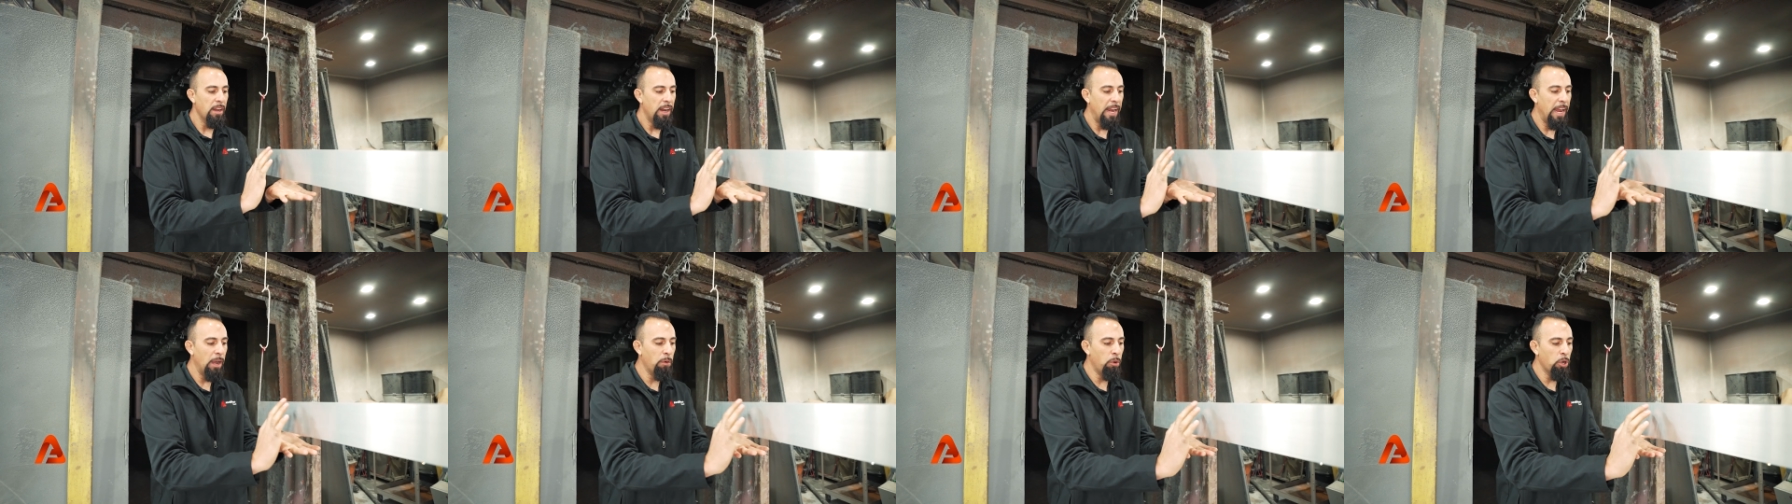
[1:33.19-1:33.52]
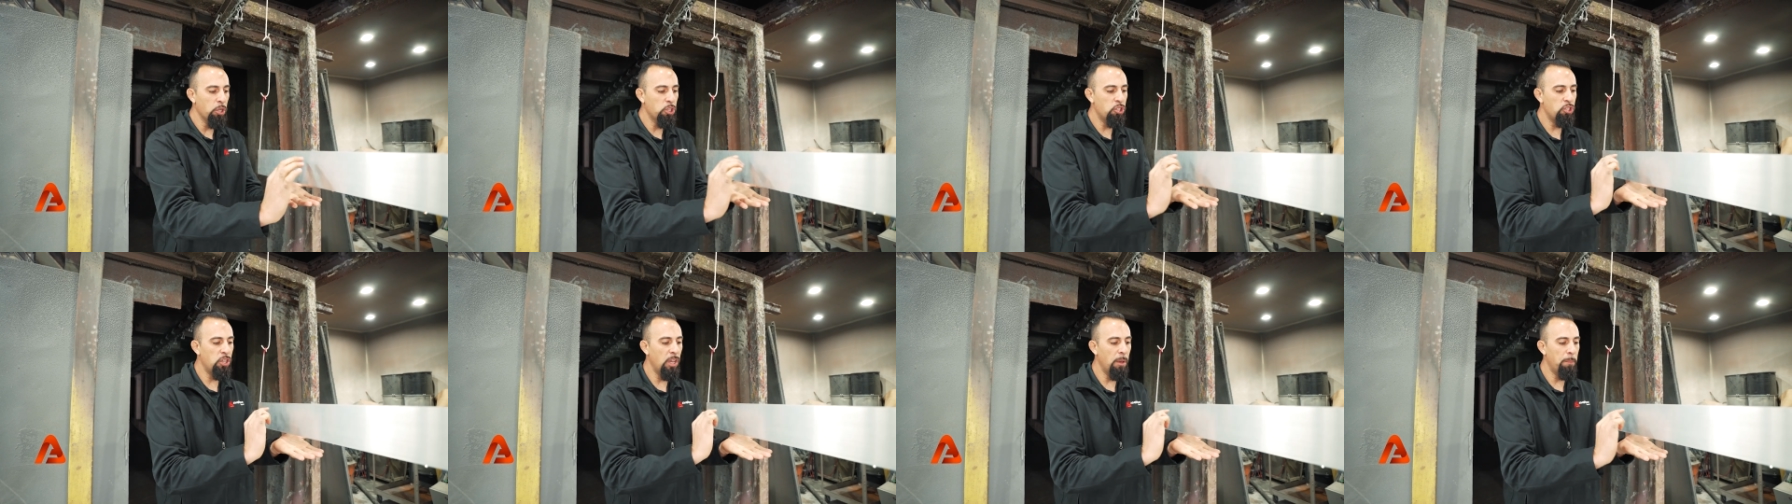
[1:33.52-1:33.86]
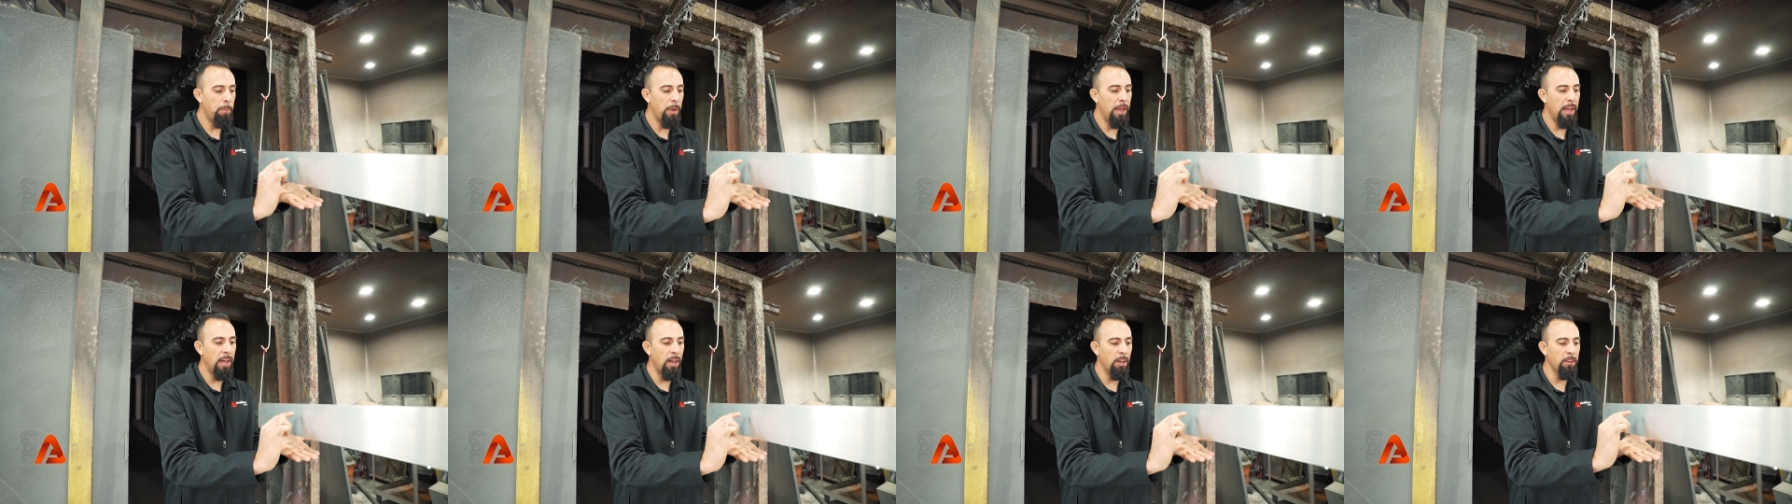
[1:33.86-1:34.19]
it will
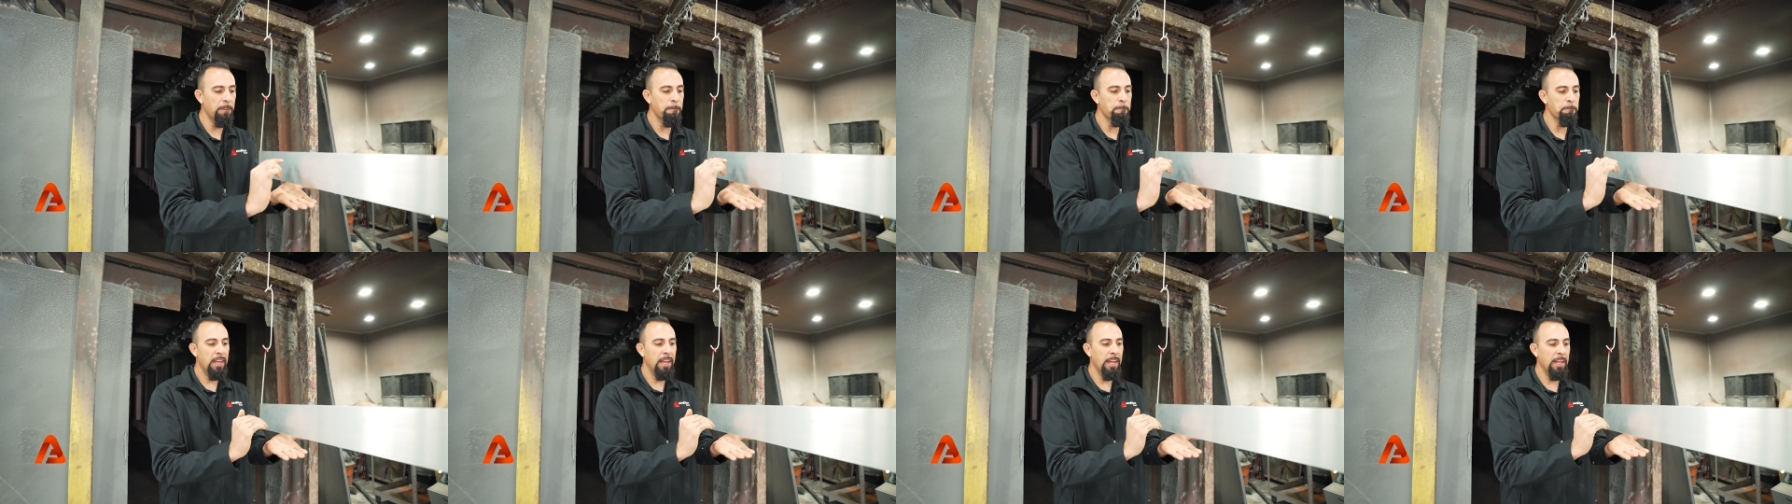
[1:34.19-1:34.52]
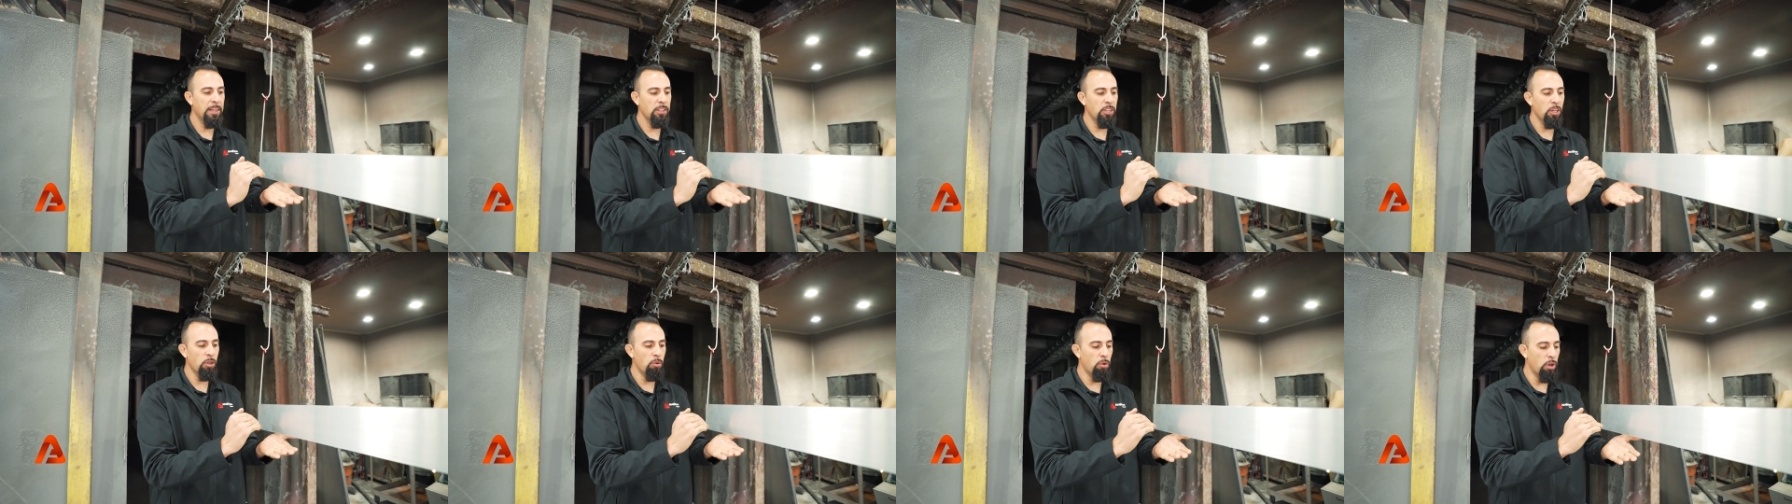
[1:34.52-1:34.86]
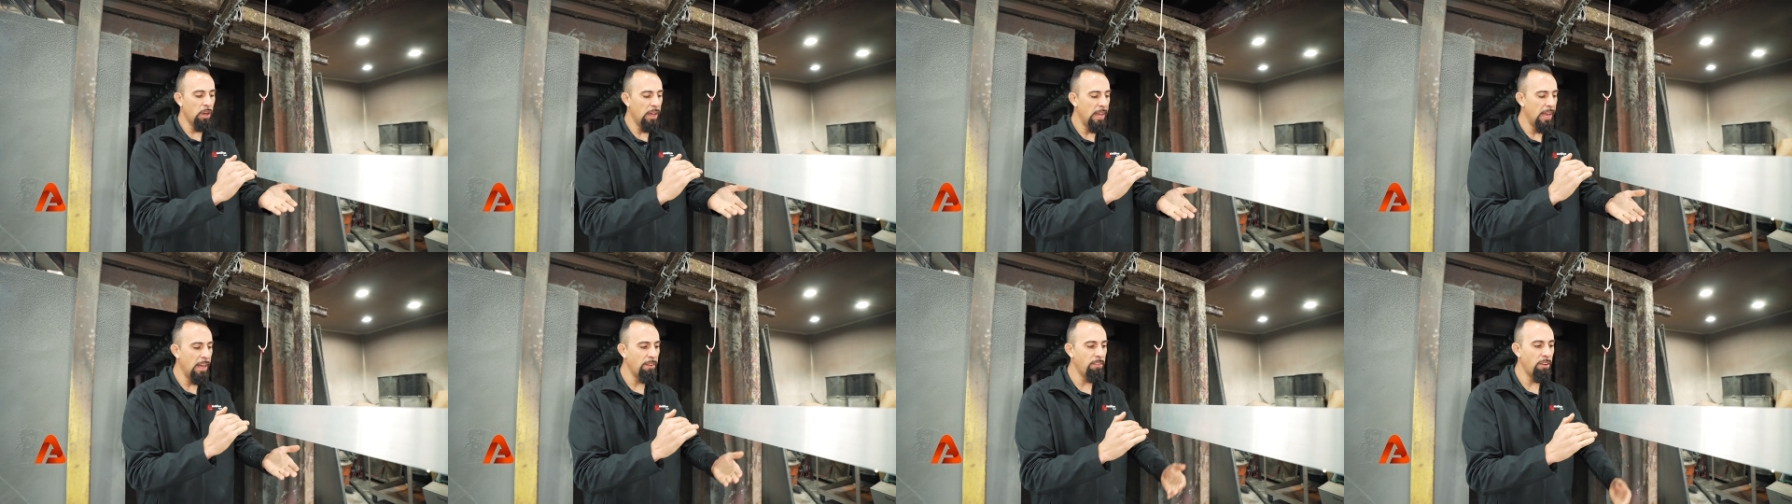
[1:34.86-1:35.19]
chip out and you
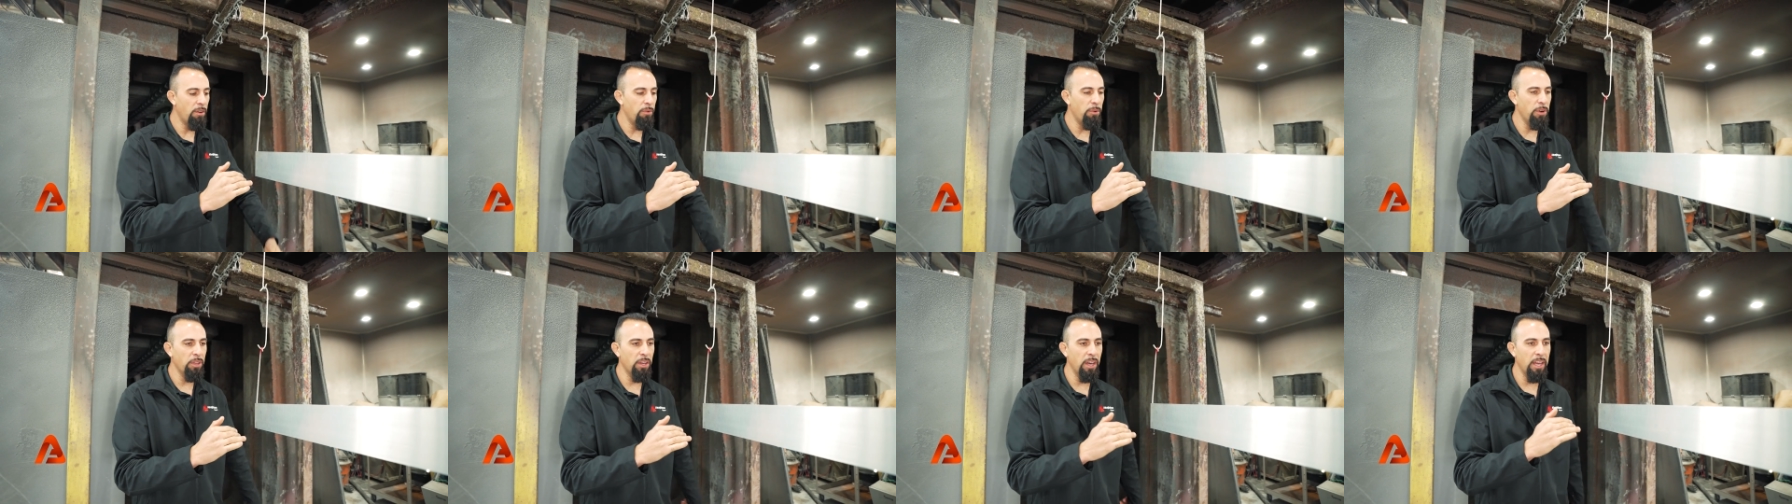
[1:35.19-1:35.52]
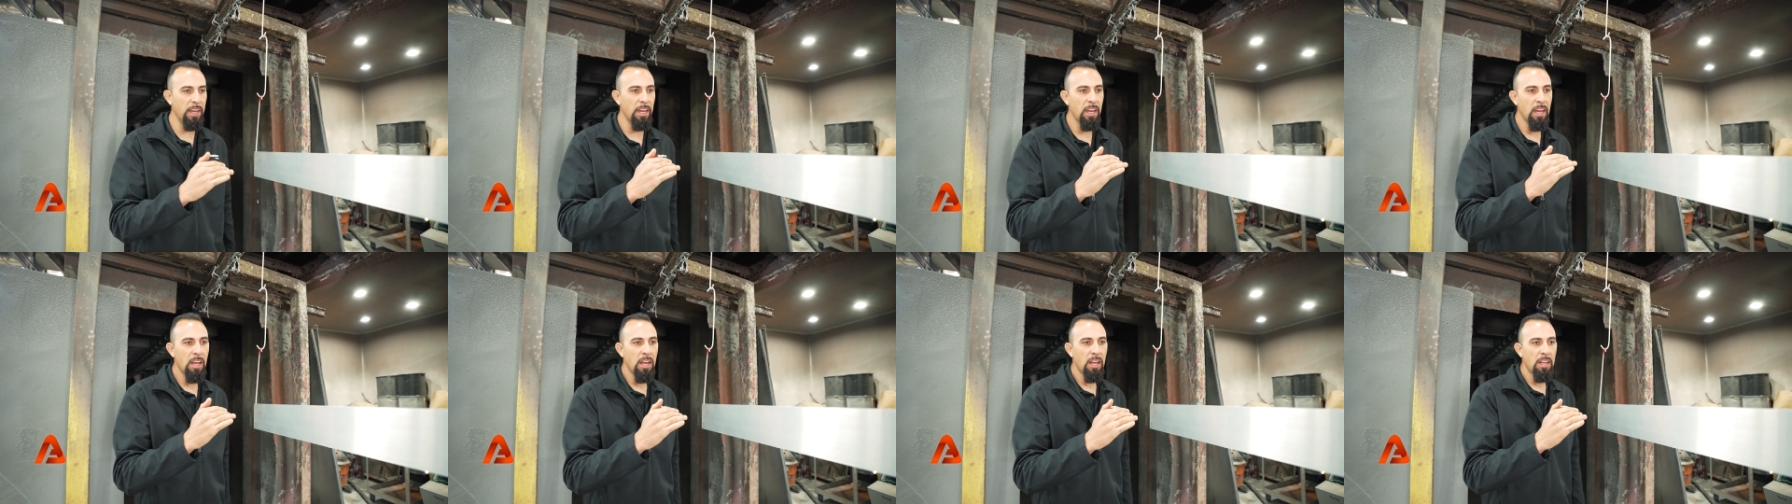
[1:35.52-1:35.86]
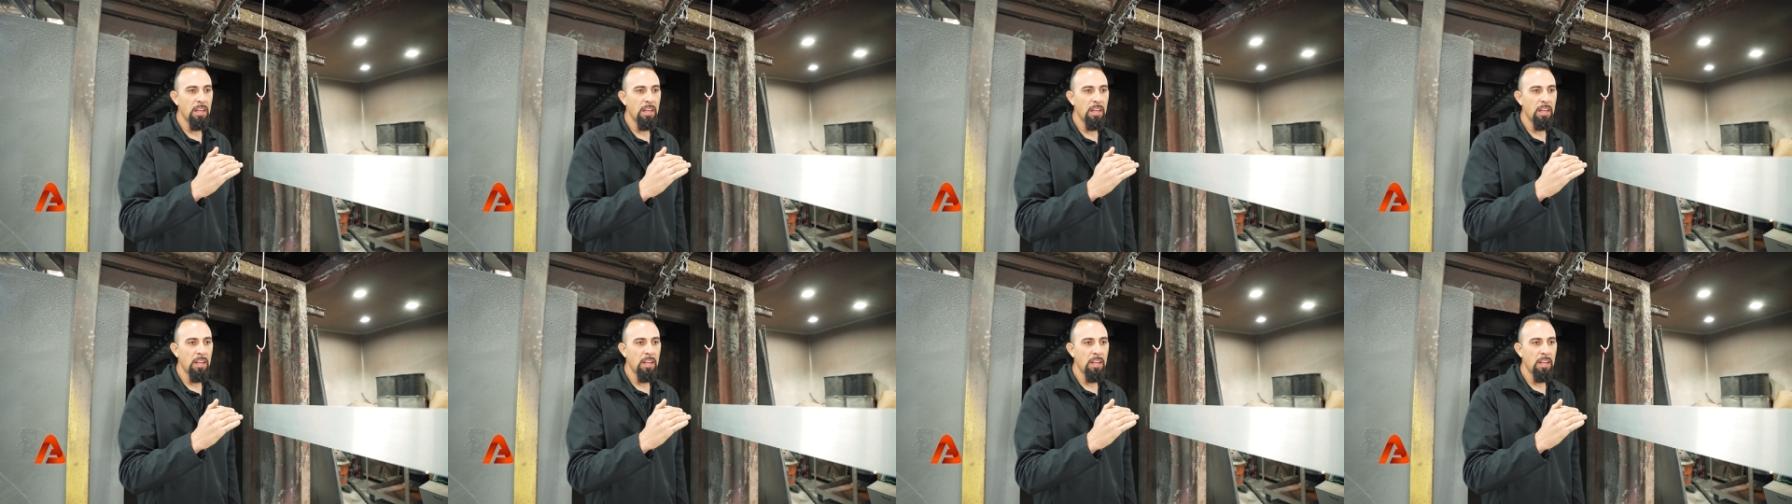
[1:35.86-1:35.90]
will have a really